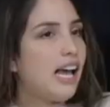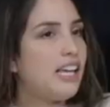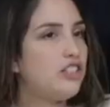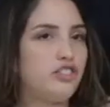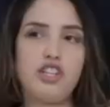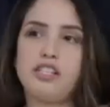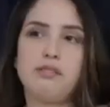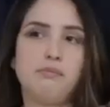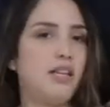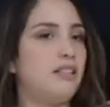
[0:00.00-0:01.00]
I don't
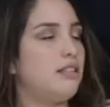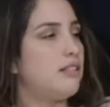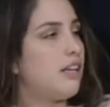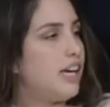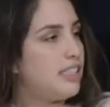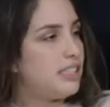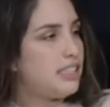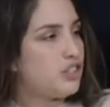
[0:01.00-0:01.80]
trust men. I